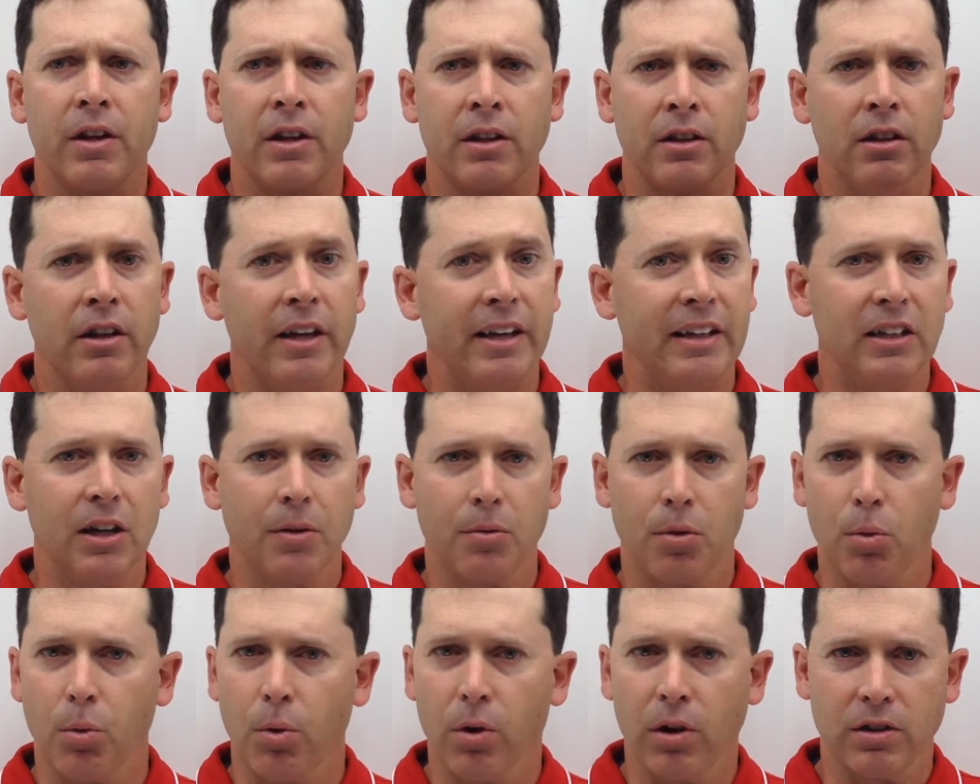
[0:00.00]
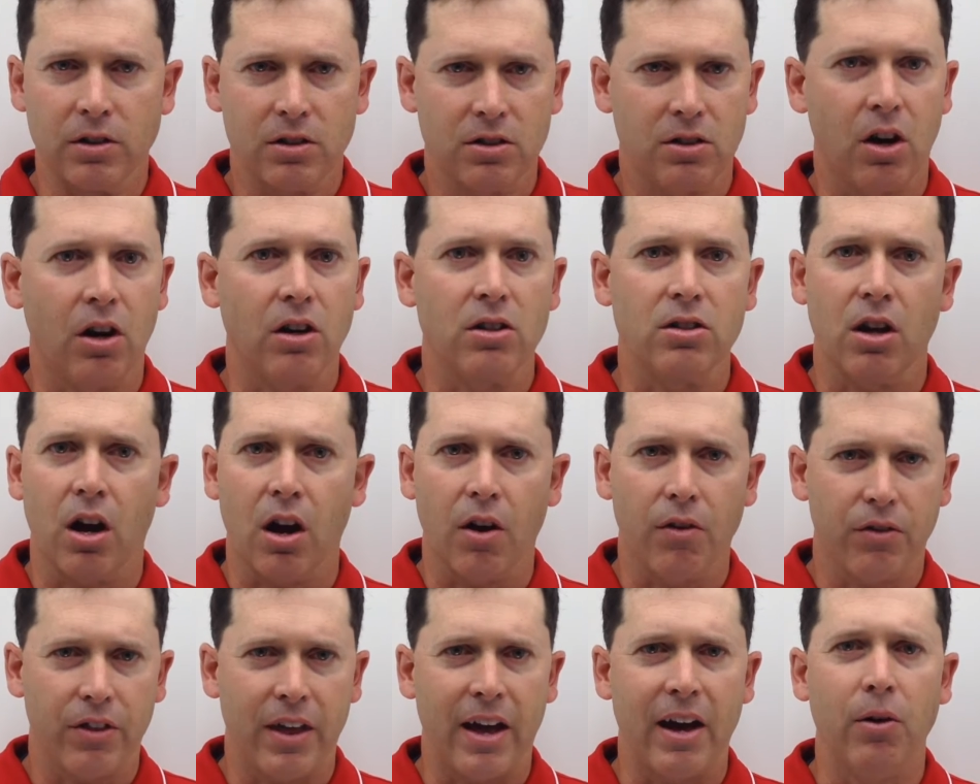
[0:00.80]
And leg number 1 starts
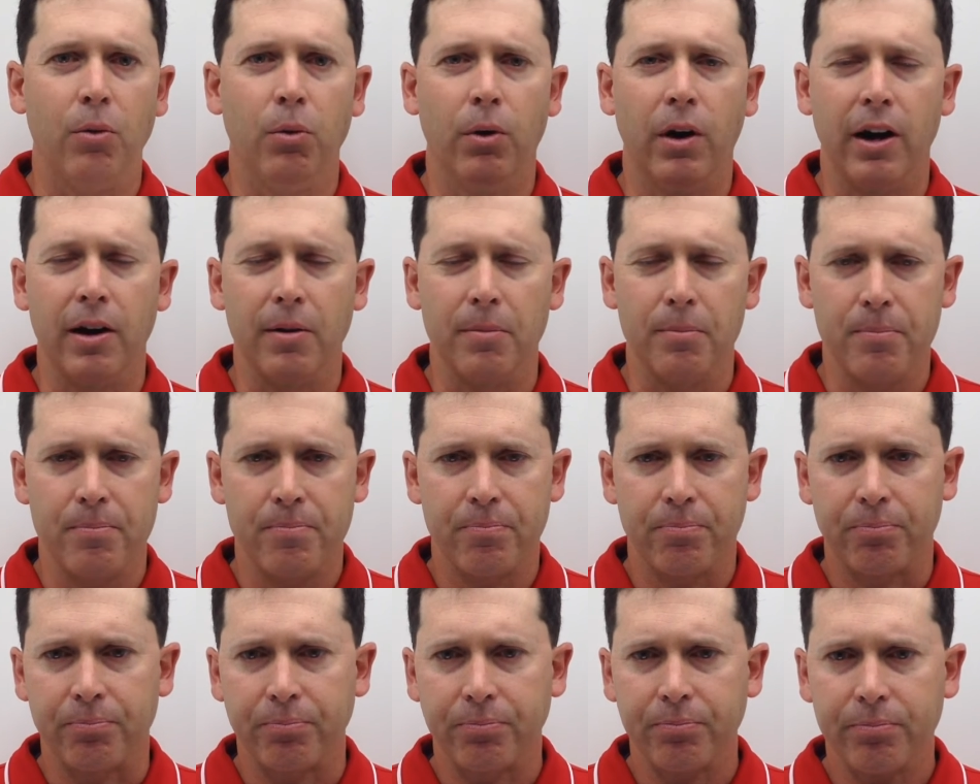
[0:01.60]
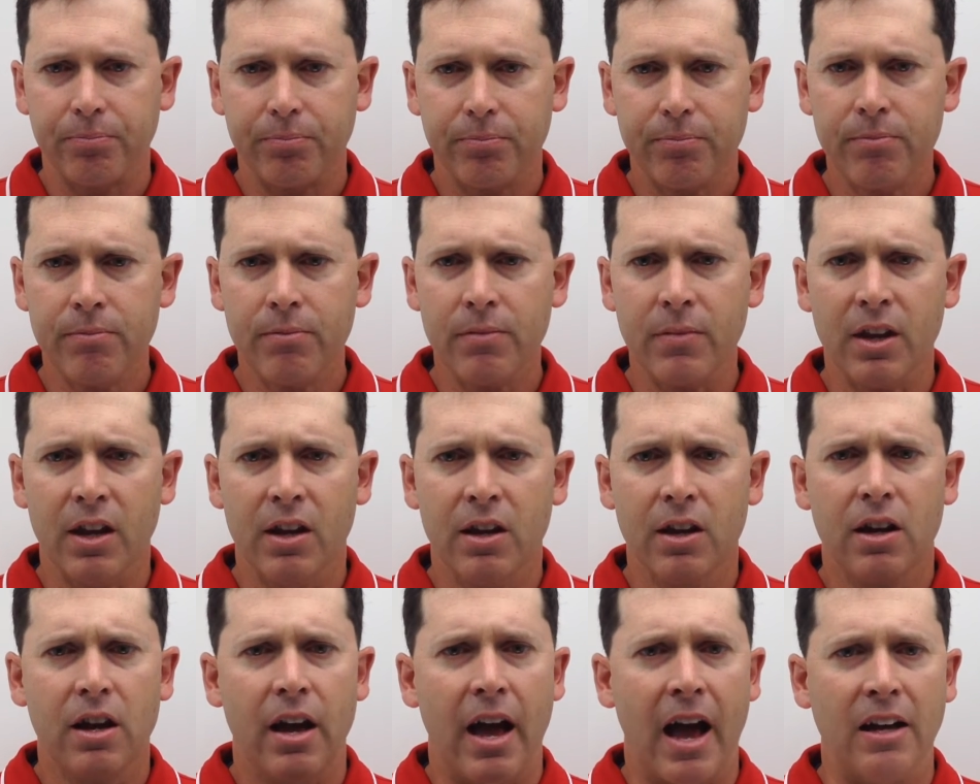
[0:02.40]
off that way.
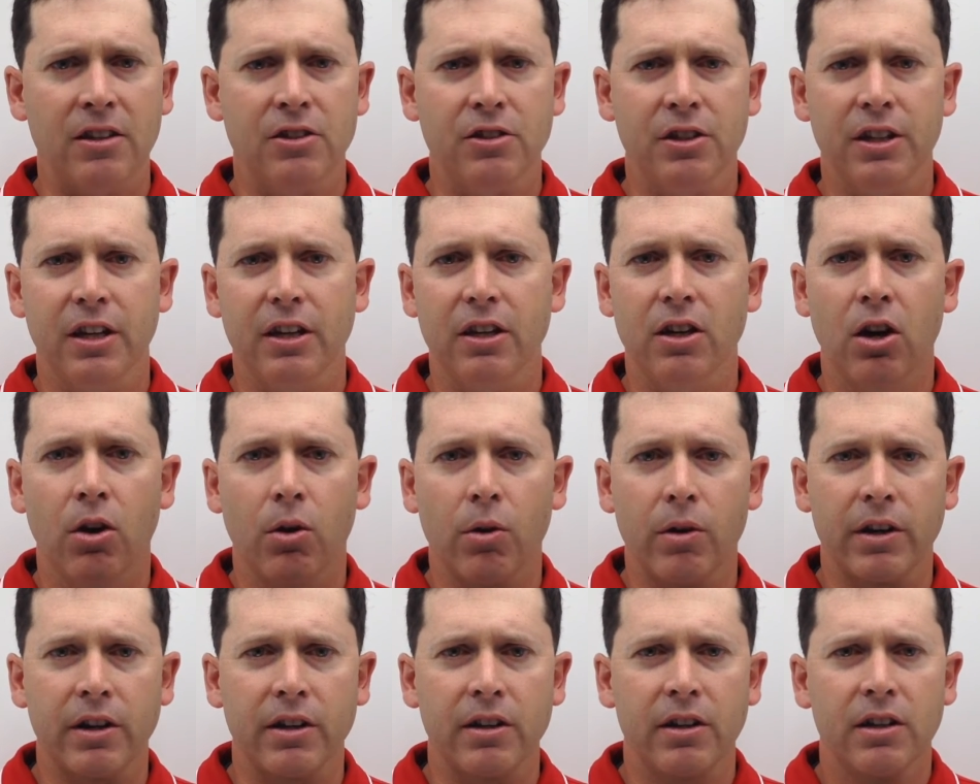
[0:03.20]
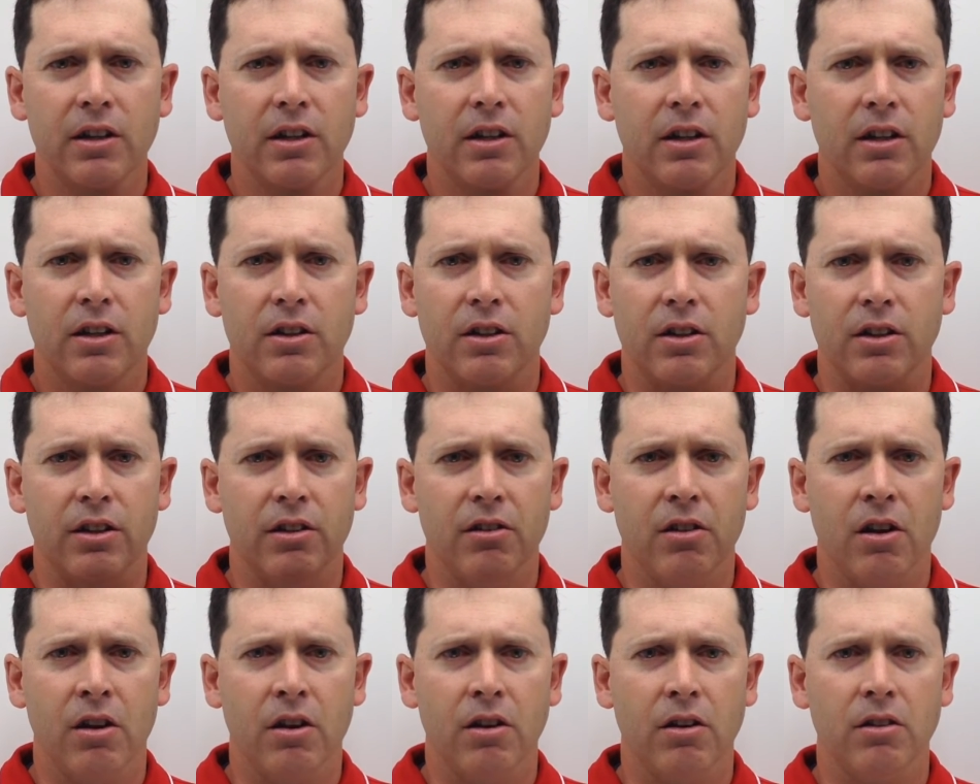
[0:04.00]
As you get going,
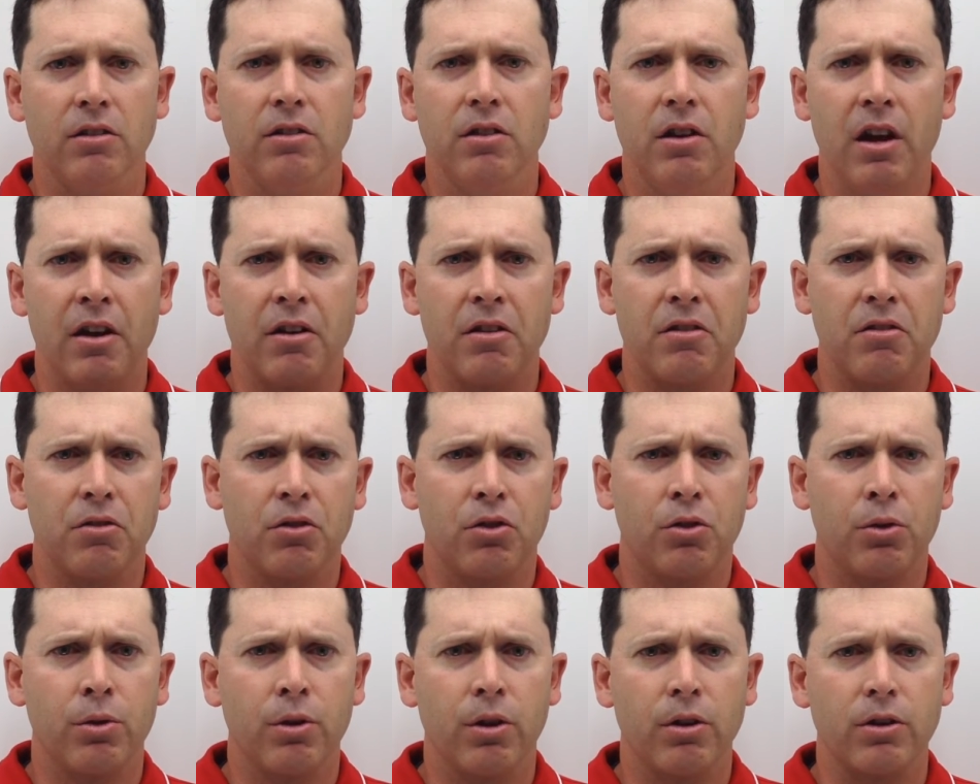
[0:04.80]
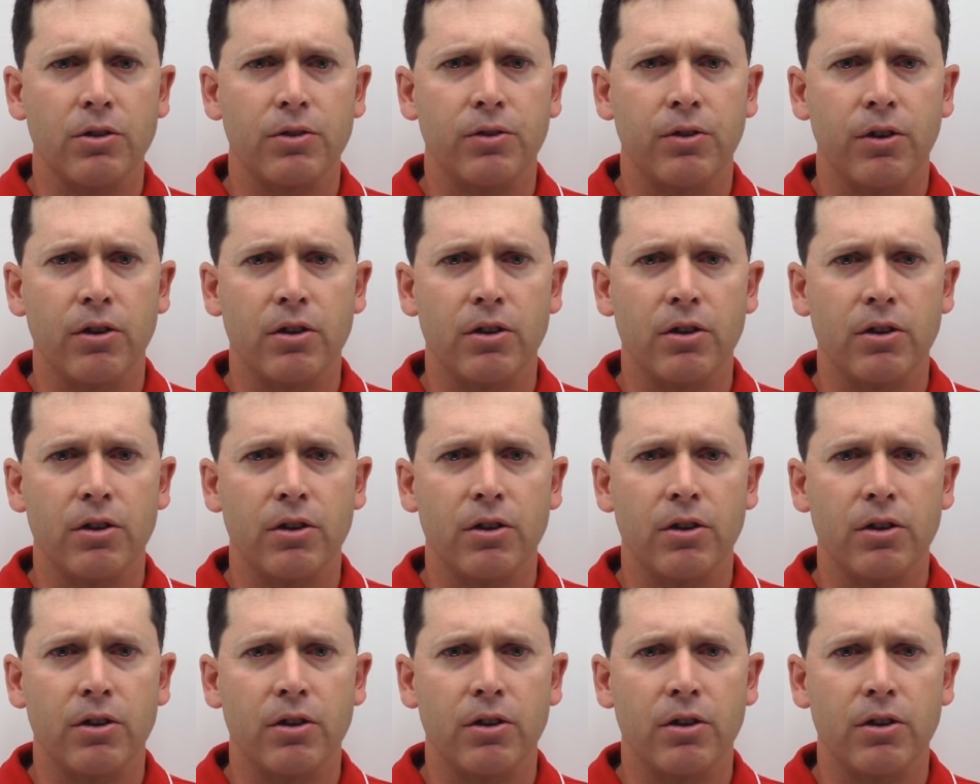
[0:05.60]
then through those